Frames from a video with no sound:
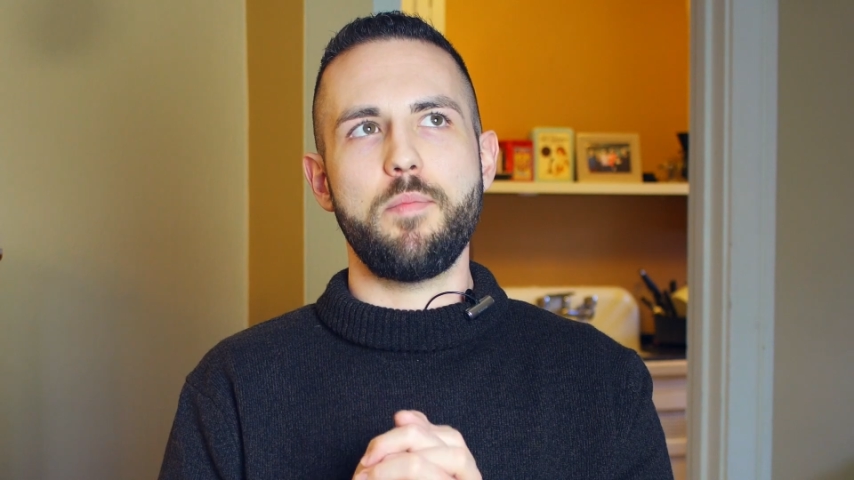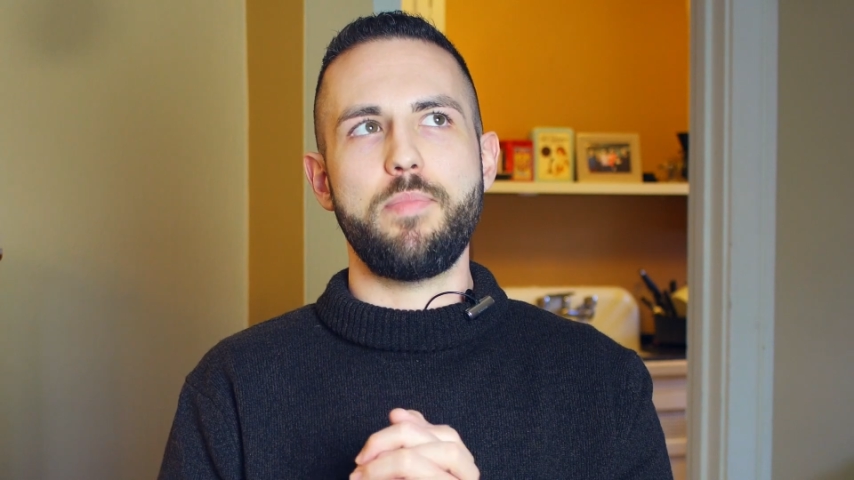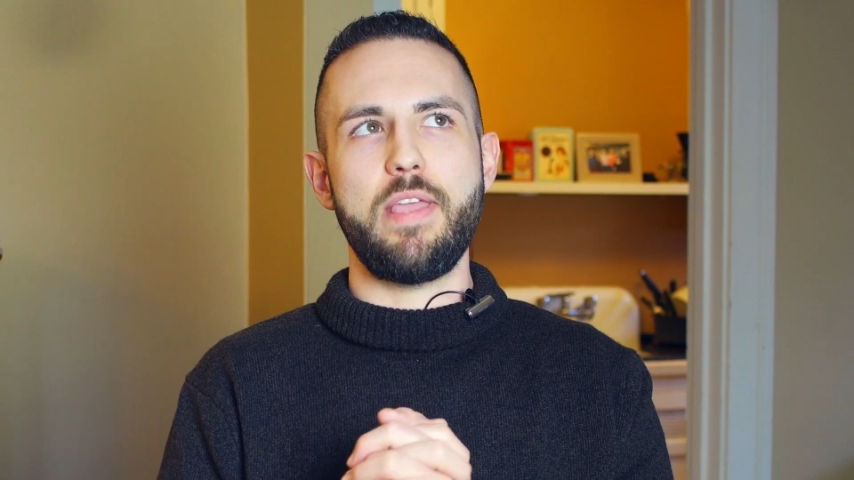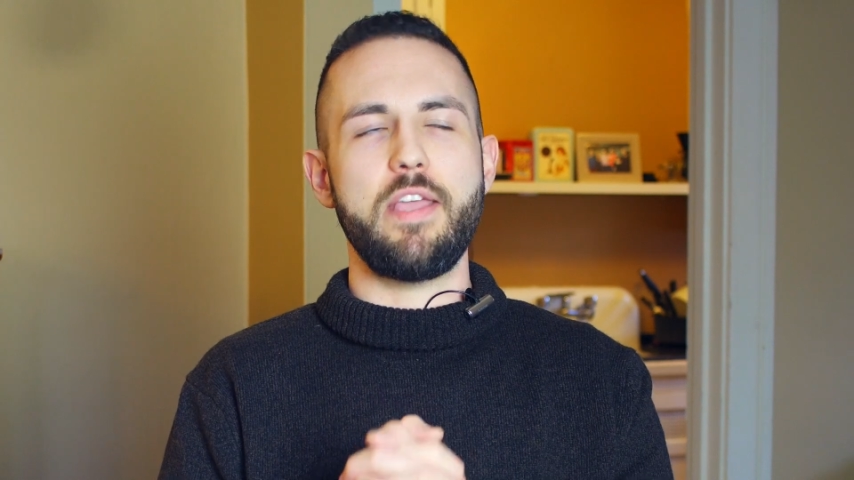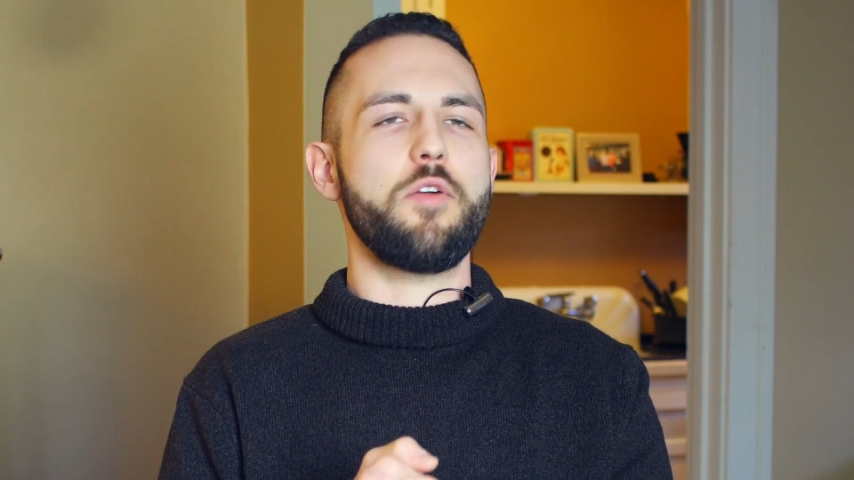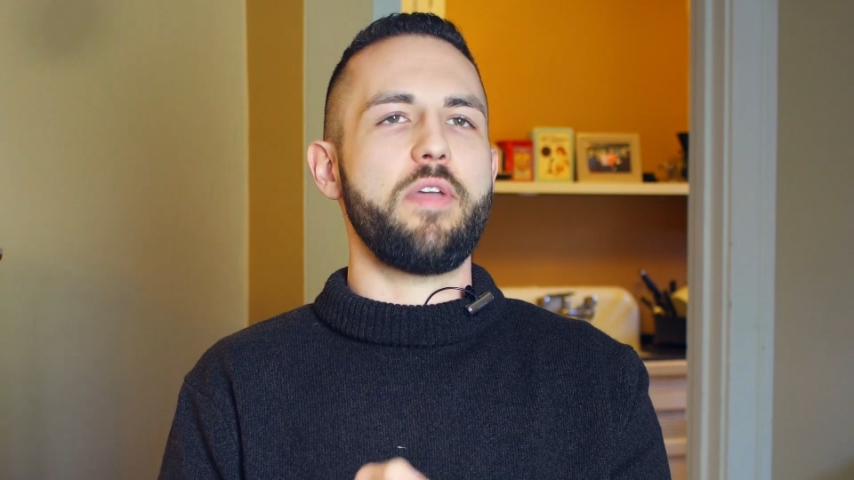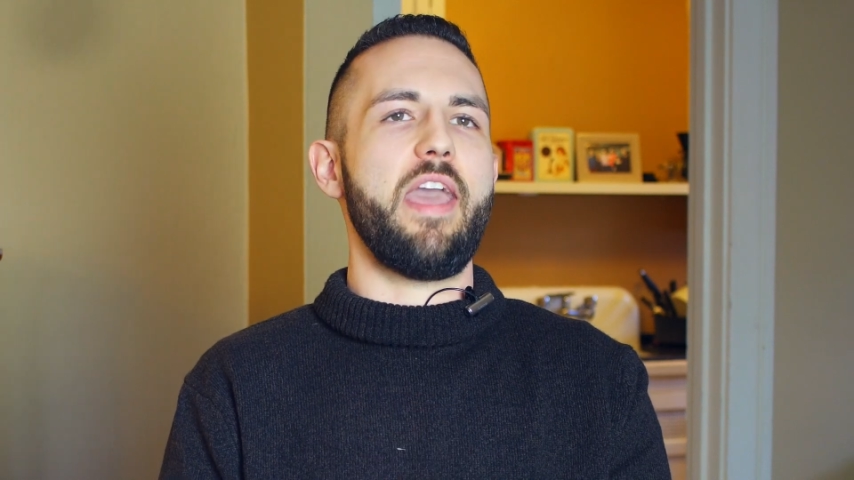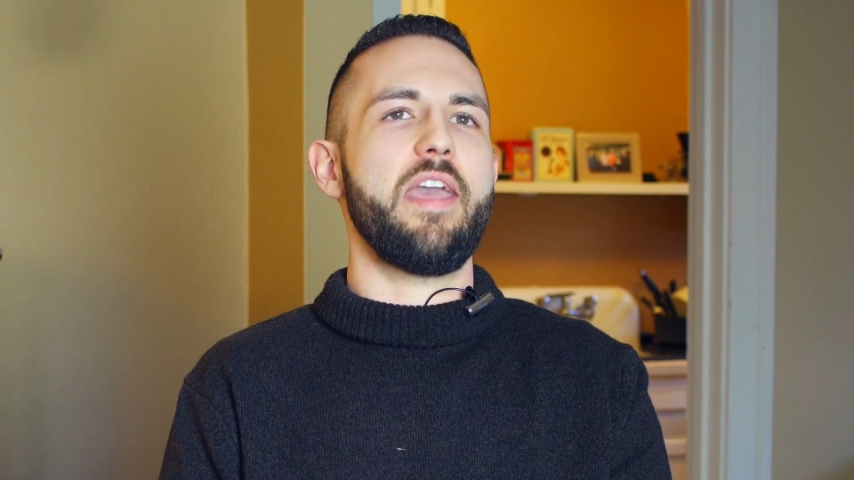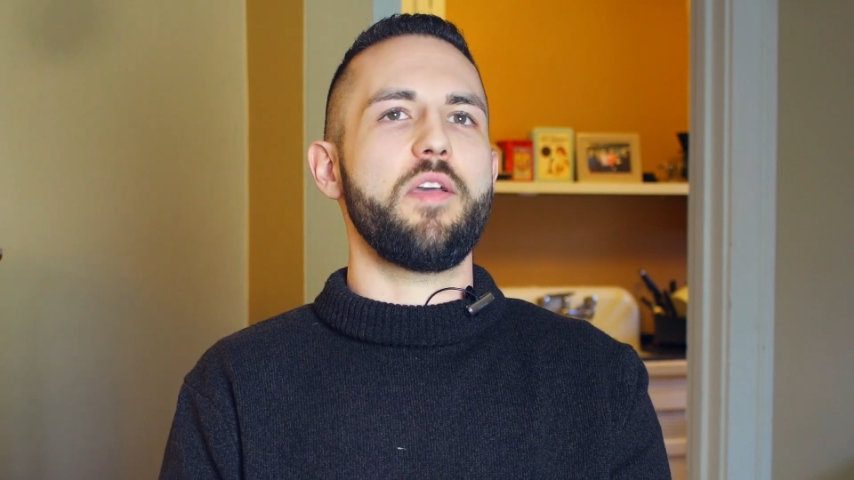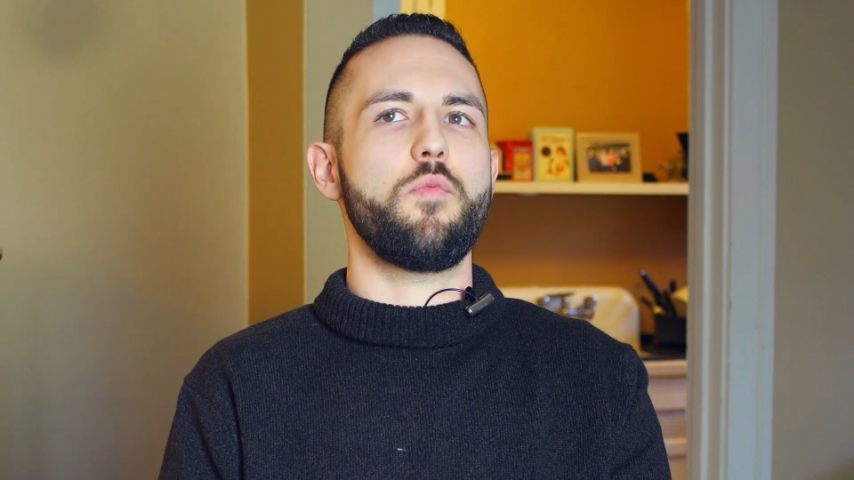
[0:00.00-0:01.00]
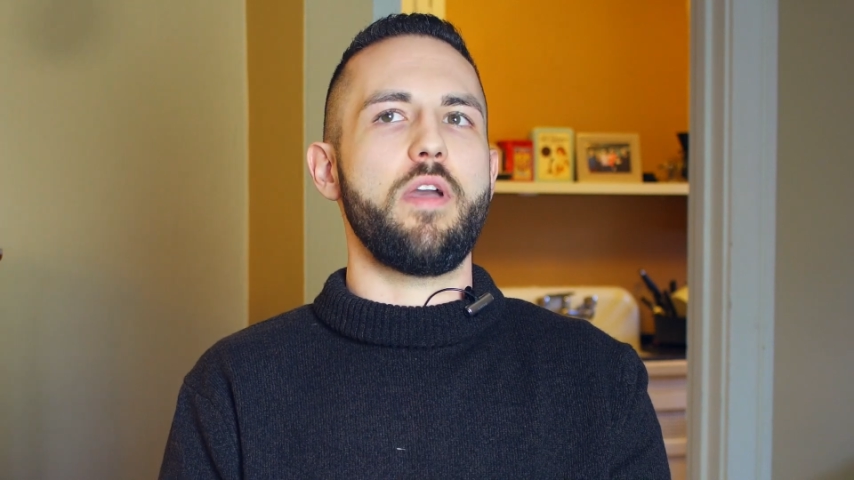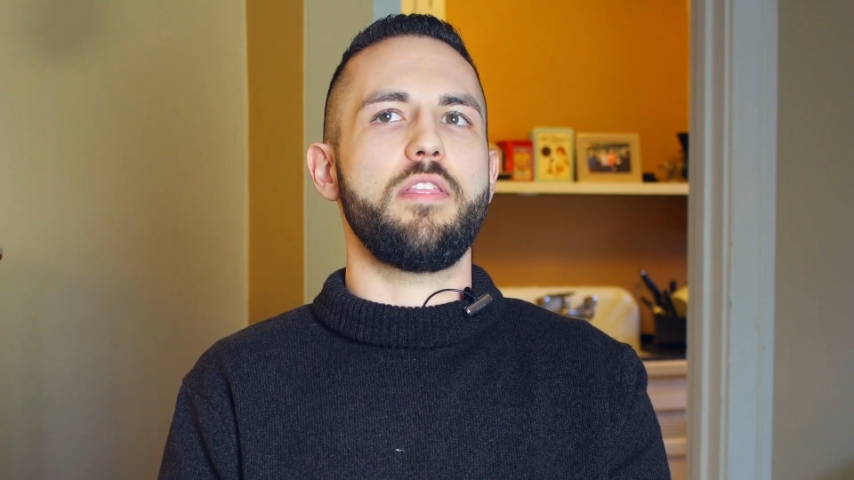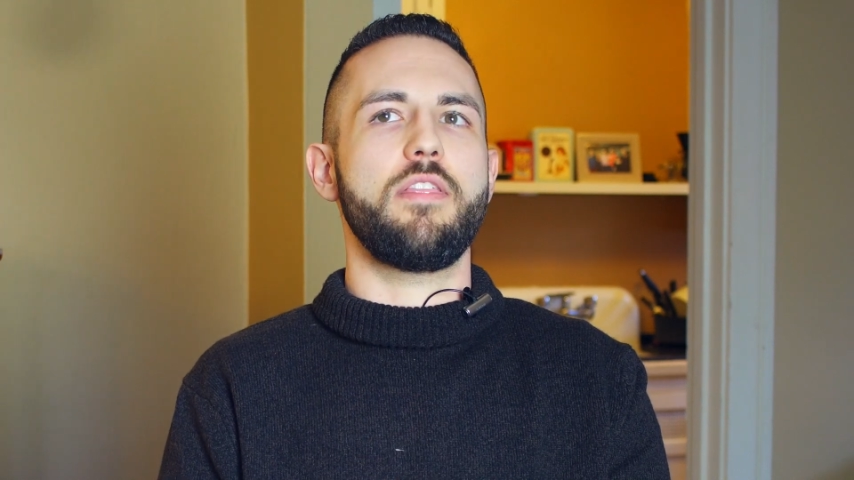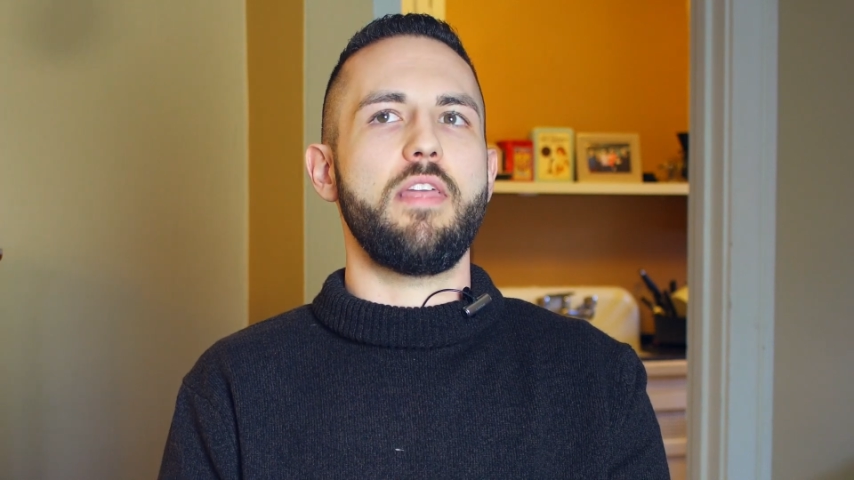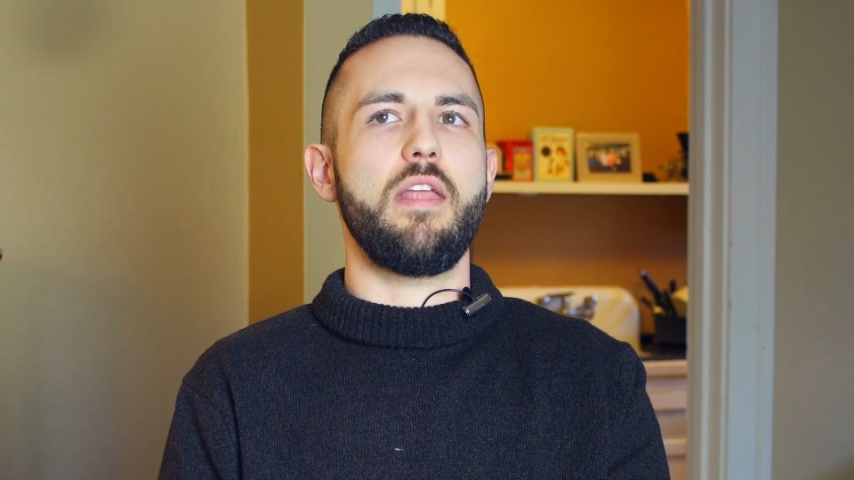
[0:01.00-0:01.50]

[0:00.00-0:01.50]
being okay with